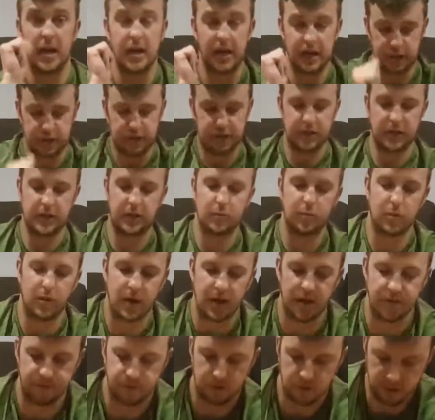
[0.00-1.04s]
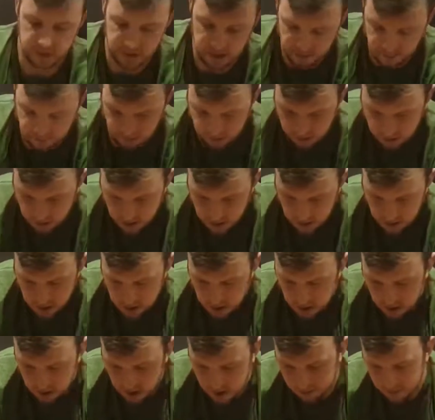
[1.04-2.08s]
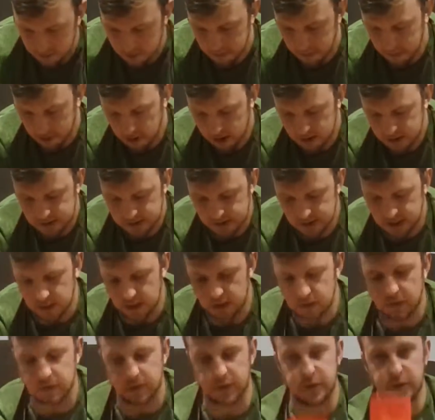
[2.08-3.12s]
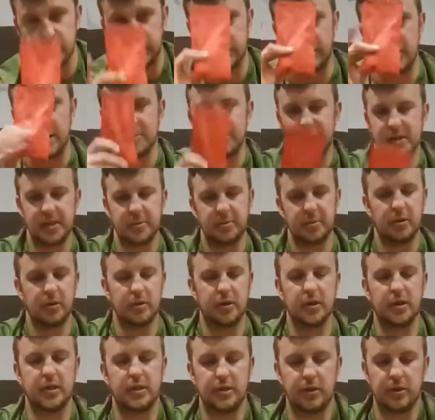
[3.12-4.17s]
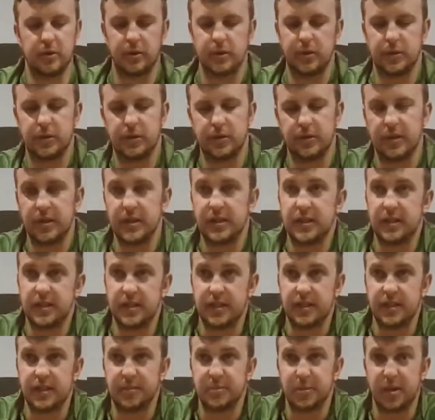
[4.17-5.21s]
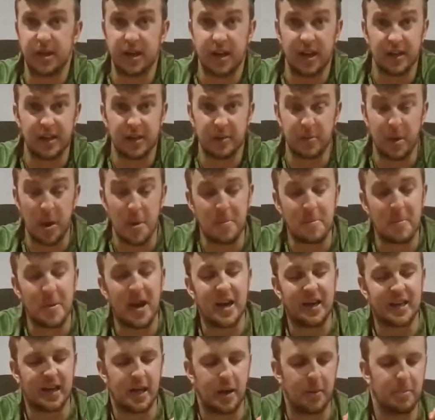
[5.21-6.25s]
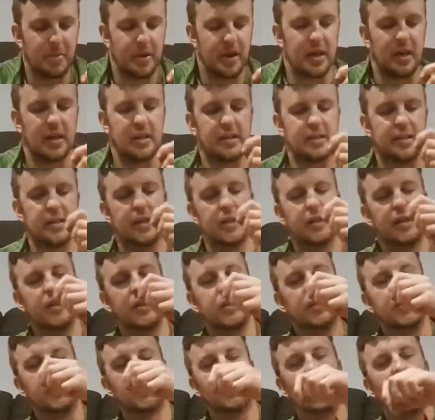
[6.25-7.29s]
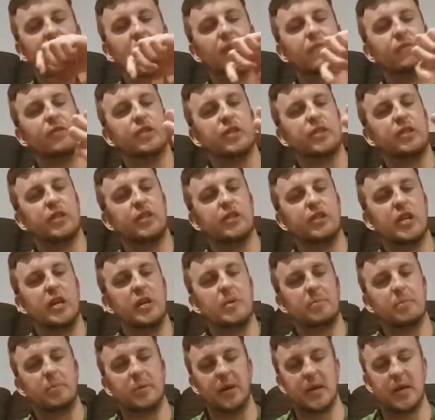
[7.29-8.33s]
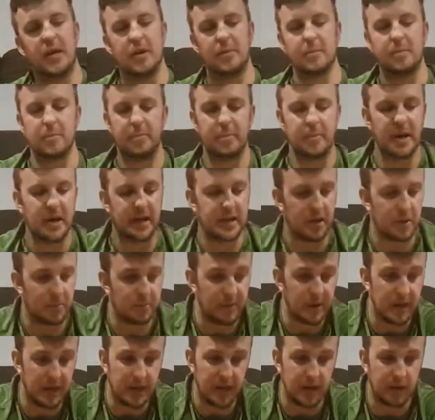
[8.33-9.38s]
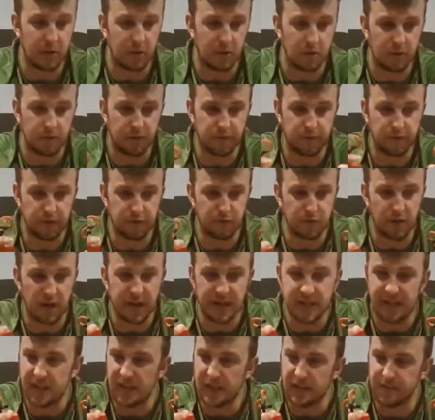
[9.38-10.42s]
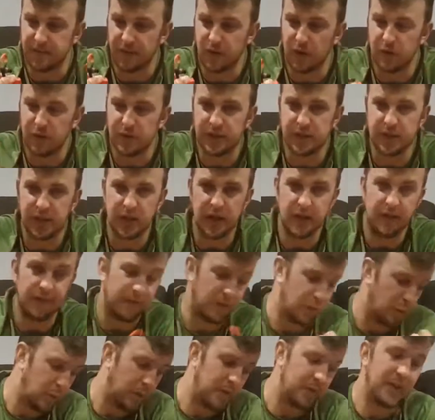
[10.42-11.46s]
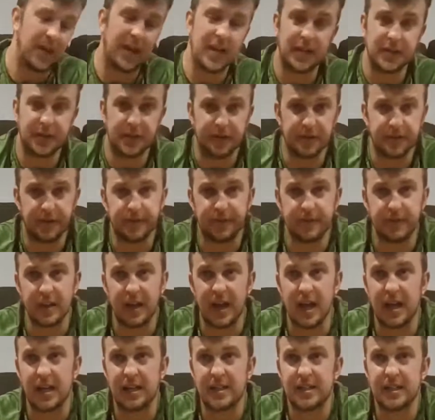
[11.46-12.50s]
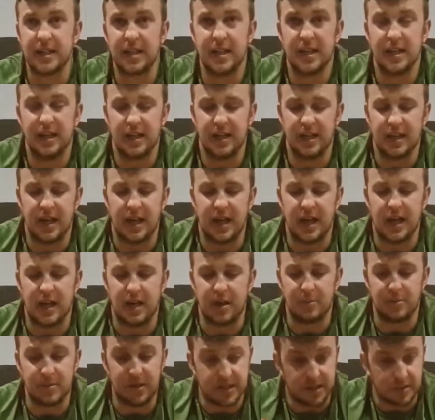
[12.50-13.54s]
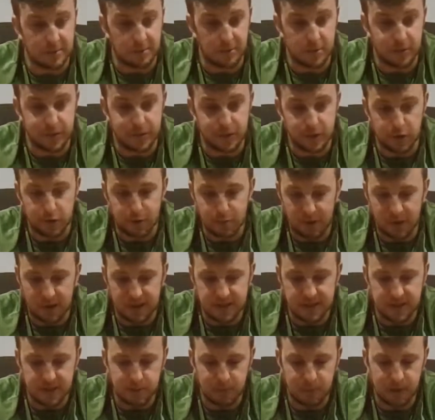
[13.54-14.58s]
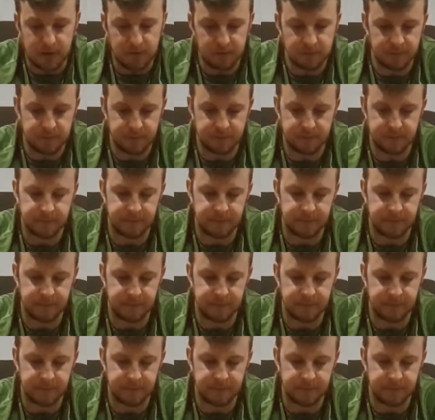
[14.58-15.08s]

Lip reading: Actually, while I've got them on my mind, I'll also grab this pocket too. So this is my backup pairs. So I have just a cheap backup pair of running earphones for when they go flat. These are Bluetooth ones as well.